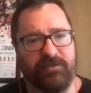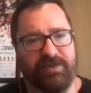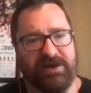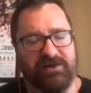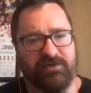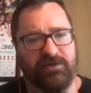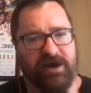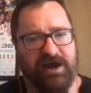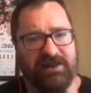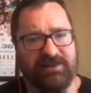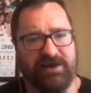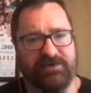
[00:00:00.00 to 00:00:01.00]
Bellator
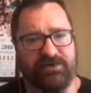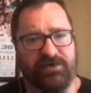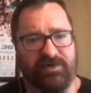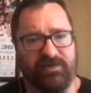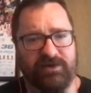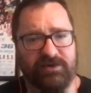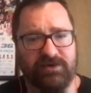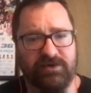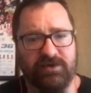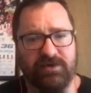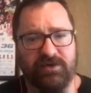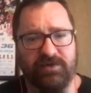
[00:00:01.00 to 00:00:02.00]
had that tournament.
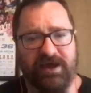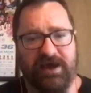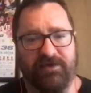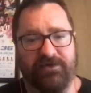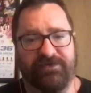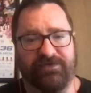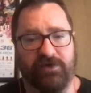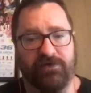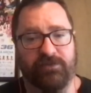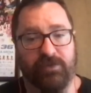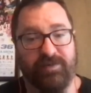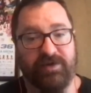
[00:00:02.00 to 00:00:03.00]
They had their
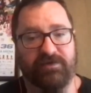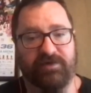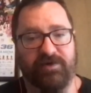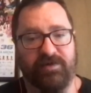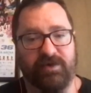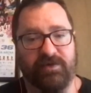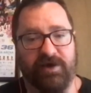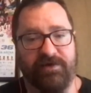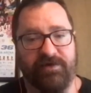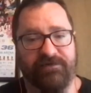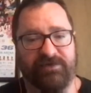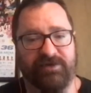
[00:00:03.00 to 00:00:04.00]
first women's tournament,
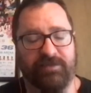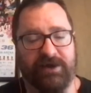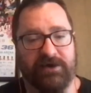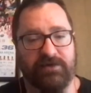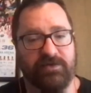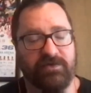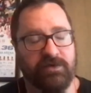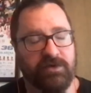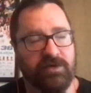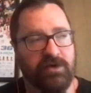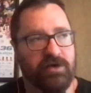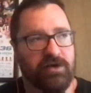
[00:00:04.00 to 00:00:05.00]
115 pounds.
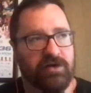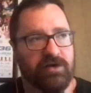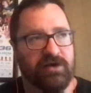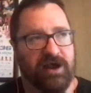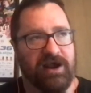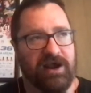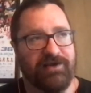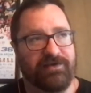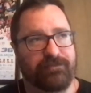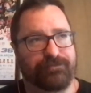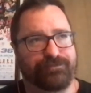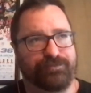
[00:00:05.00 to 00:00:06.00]

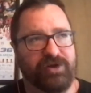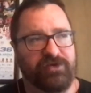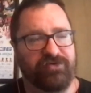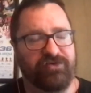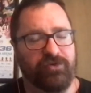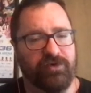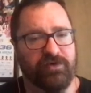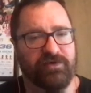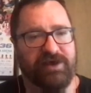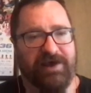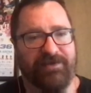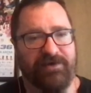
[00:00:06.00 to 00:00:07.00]
And Jules
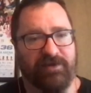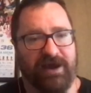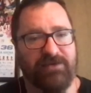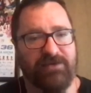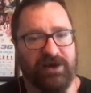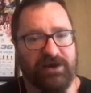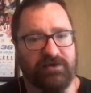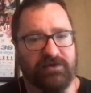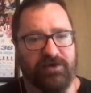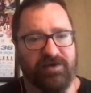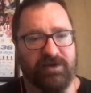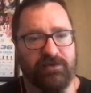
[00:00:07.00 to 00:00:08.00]
had their lightweight
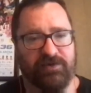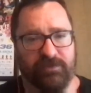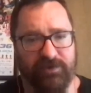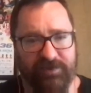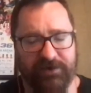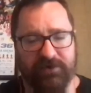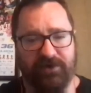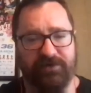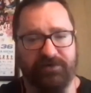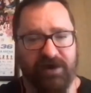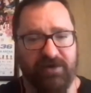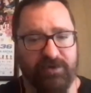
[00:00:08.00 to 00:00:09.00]
tournament, which is what they called
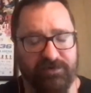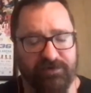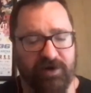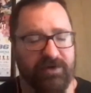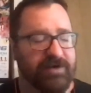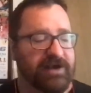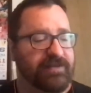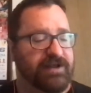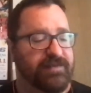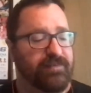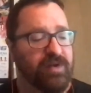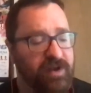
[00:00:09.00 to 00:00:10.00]
strawweight back
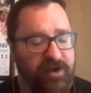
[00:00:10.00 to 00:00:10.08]
then.